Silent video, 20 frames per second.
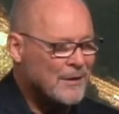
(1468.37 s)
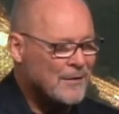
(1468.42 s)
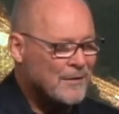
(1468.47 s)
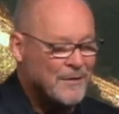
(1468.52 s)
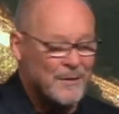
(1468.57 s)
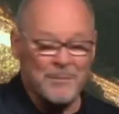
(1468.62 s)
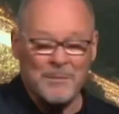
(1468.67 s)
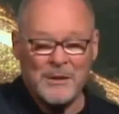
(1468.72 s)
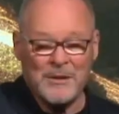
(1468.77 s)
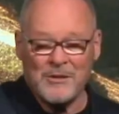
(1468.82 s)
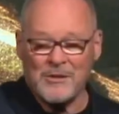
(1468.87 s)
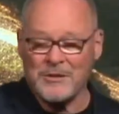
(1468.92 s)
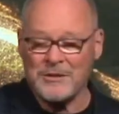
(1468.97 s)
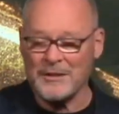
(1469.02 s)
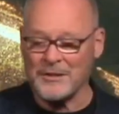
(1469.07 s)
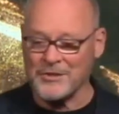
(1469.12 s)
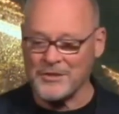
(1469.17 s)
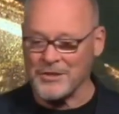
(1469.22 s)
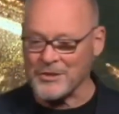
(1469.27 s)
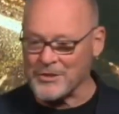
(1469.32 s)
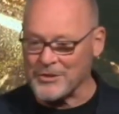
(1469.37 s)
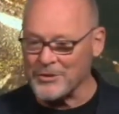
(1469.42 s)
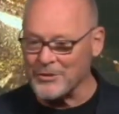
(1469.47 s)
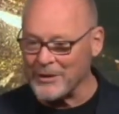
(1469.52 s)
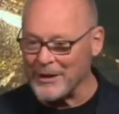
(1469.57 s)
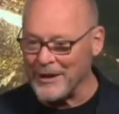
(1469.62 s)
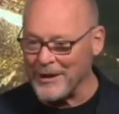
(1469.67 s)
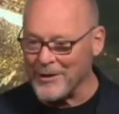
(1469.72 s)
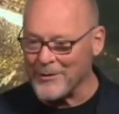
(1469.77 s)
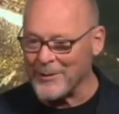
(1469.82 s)
It means let's just do it
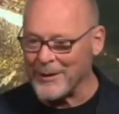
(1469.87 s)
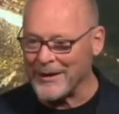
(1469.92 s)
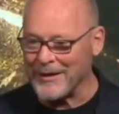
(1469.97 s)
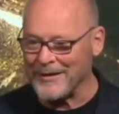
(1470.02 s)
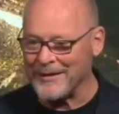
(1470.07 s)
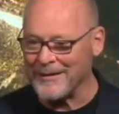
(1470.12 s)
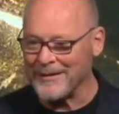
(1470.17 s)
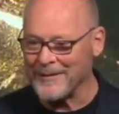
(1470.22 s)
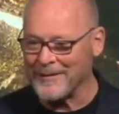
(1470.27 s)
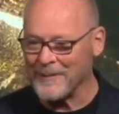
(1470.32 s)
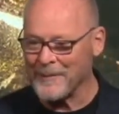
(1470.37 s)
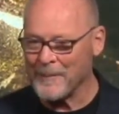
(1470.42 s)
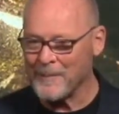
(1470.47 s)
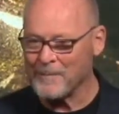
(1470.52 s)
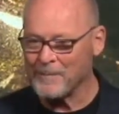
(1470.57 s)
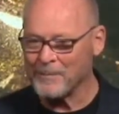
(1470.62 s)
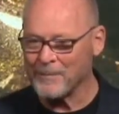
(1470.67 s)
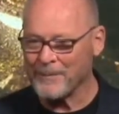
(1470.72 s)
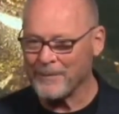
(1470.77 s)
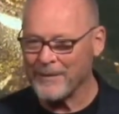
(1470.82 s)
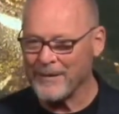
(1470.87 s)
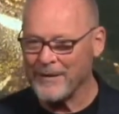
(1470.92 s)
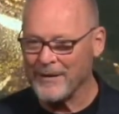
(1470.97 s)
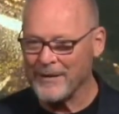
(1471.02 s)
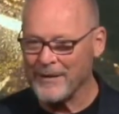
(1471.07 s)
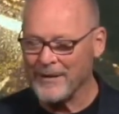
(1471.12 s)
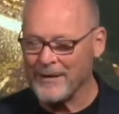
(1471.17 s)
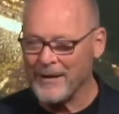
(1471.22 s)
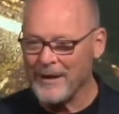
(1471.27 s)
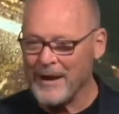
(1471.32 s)
anyway.
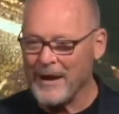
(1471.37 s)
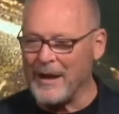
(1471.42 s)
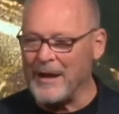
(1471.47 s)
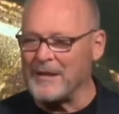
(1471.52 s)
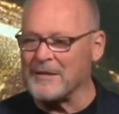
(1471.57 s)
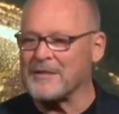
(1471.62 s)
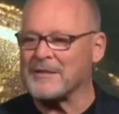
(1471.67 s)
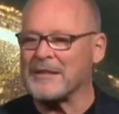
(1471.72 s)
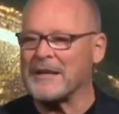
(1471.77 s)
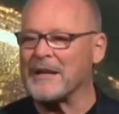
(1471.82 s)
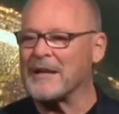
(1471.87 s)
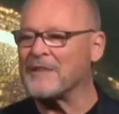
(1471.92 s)
Instead